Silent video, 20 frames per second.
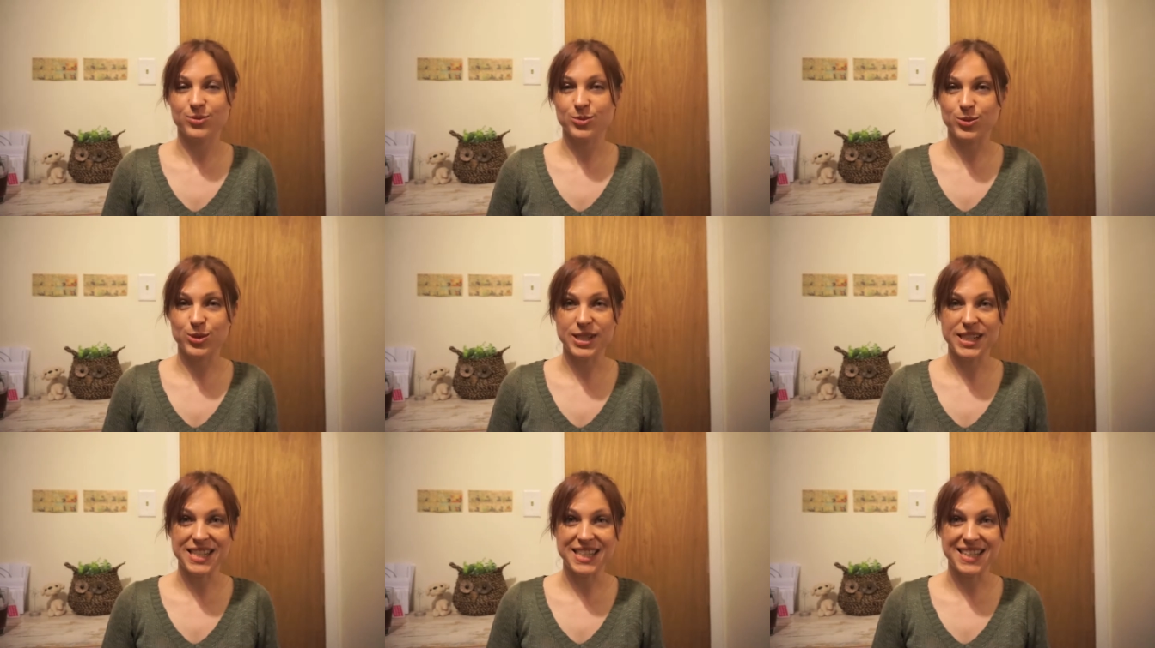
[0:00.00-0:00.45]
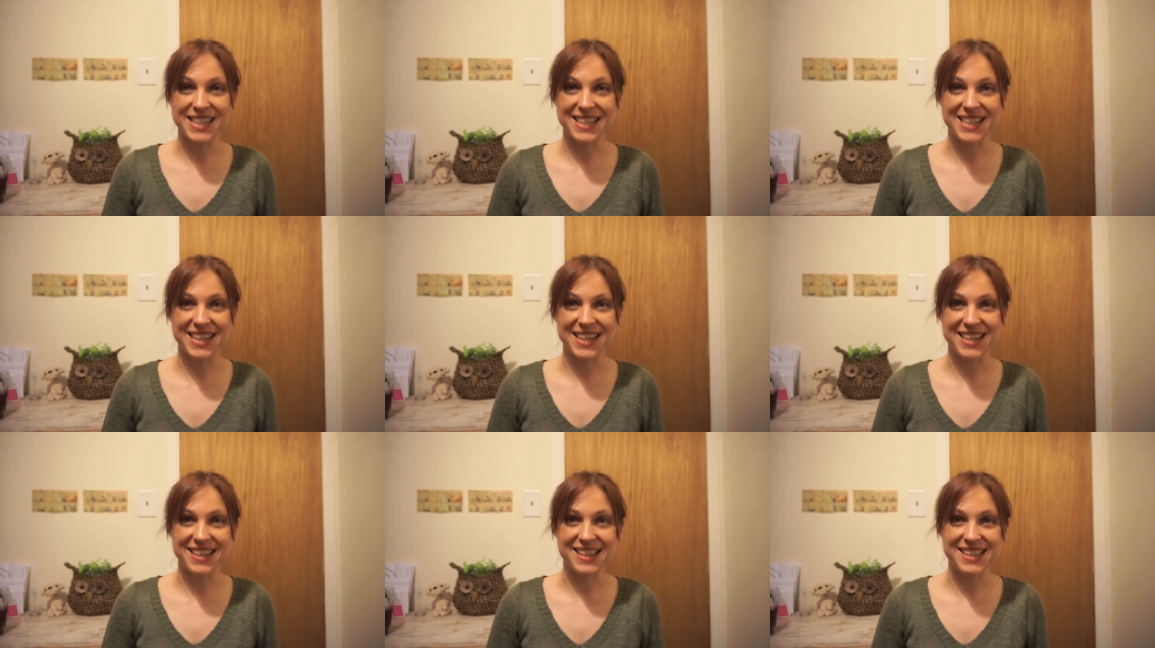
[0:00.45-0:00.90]

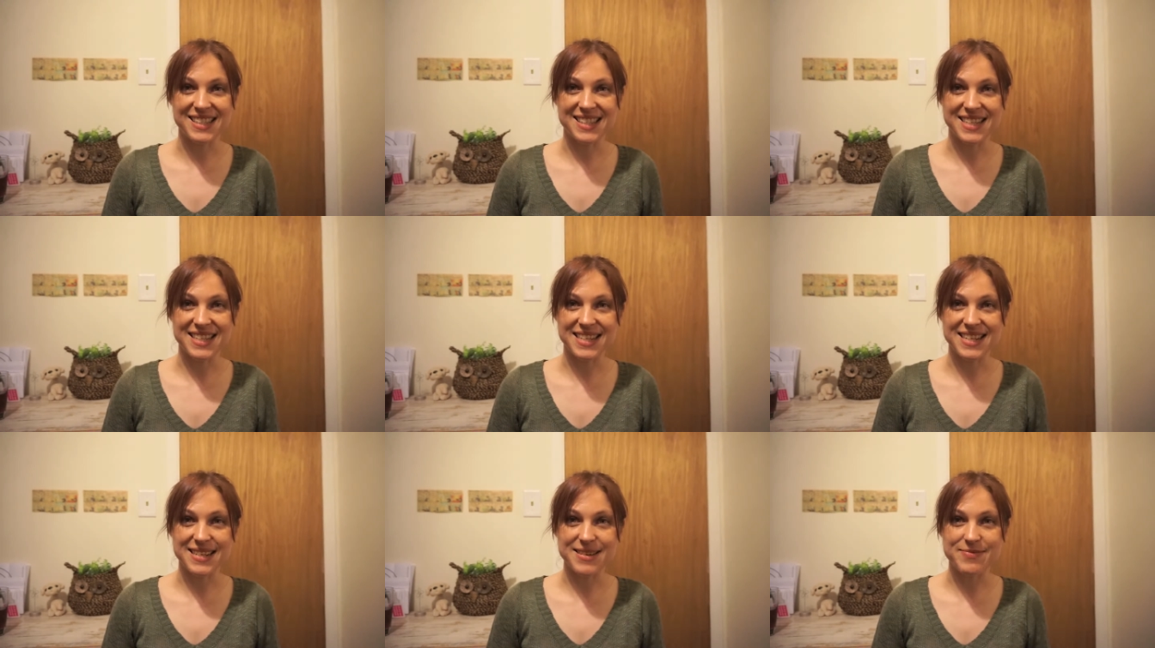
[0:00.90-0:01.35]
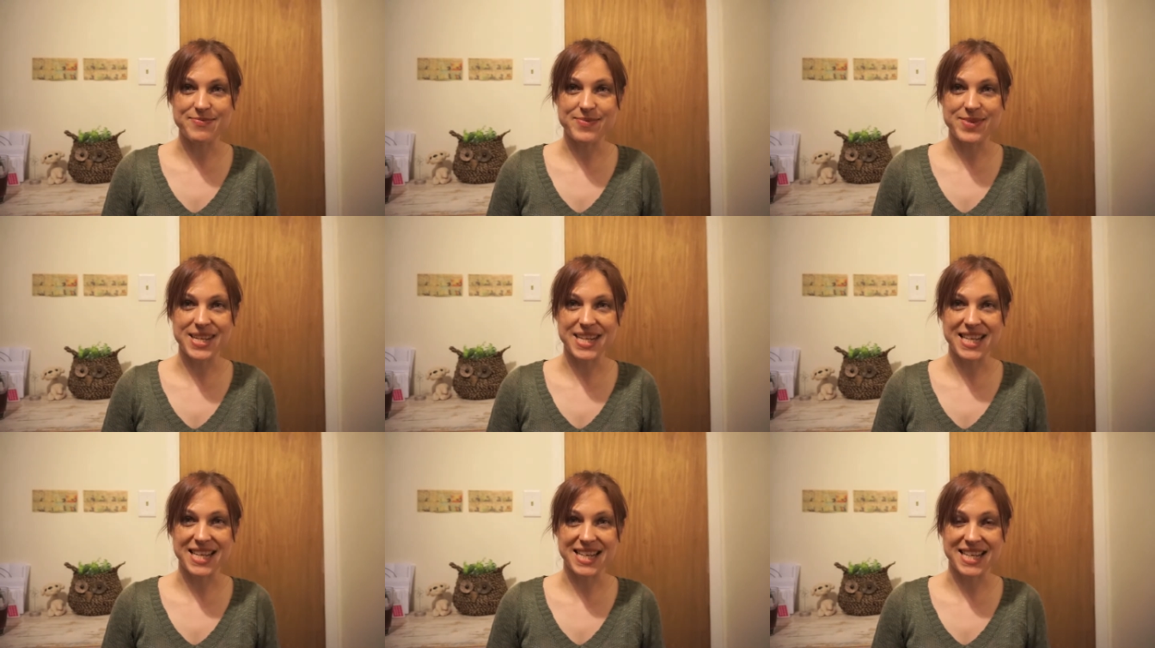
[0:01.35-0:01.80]
reading at the
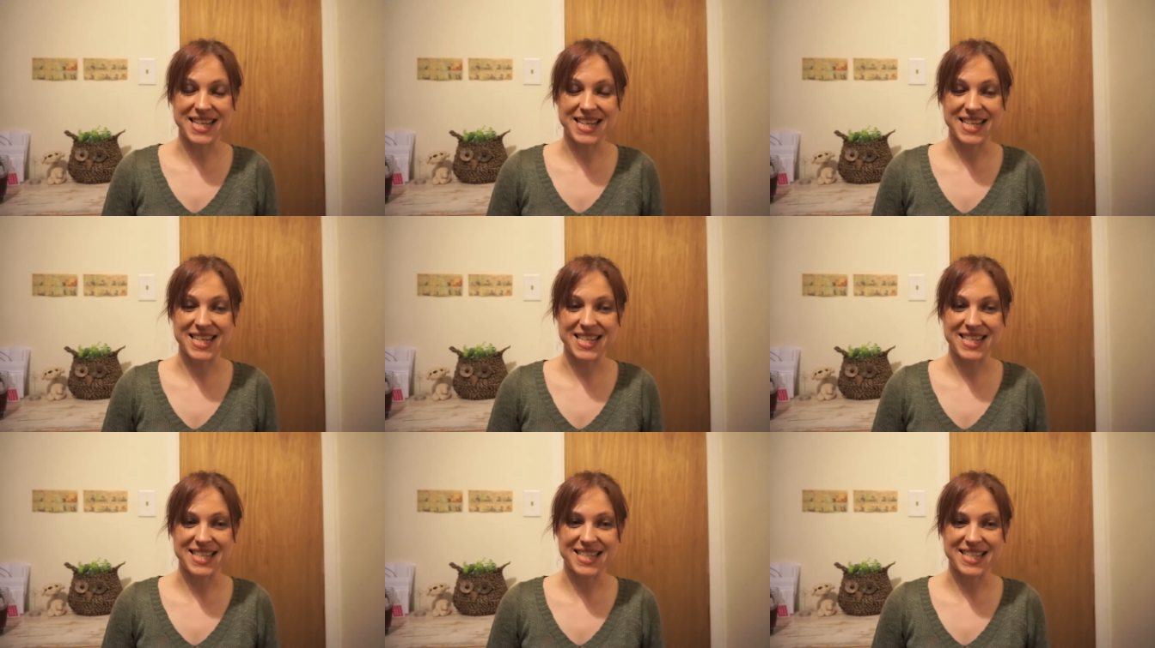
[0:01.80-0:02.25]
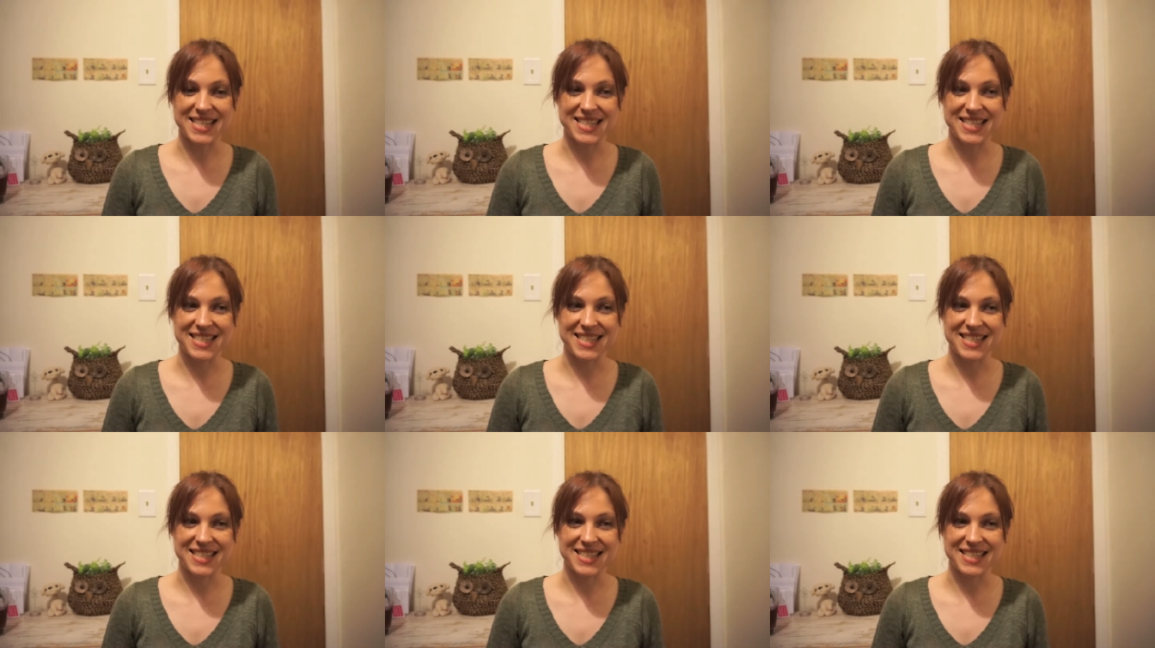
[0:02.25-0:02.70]
time,
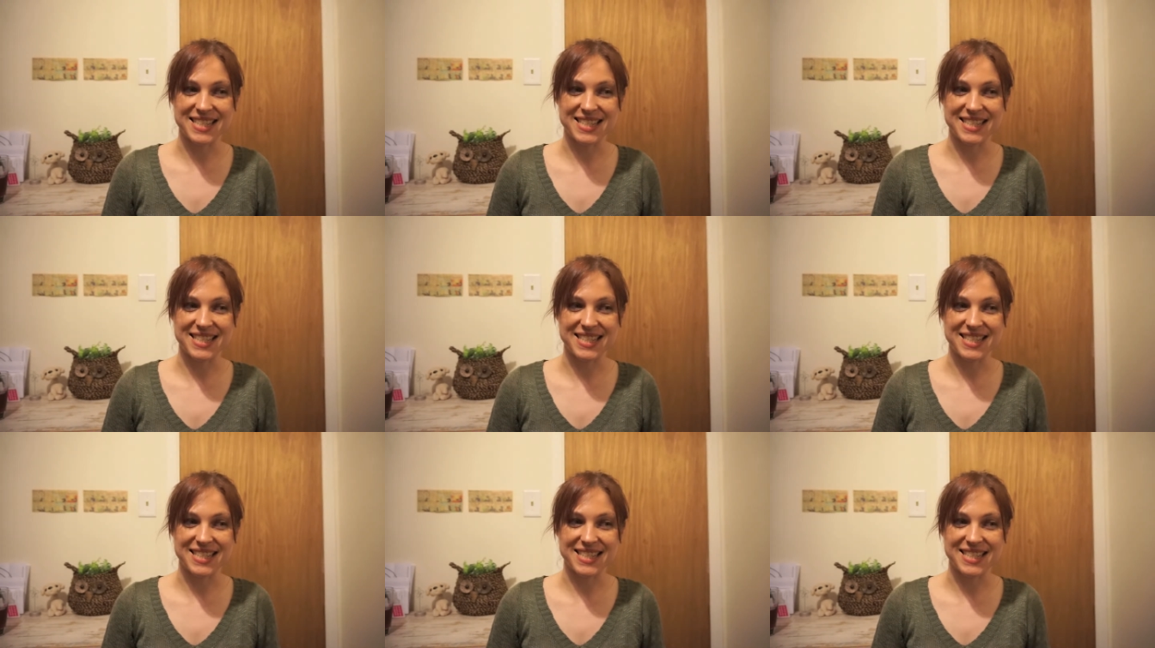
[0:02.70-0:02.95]
and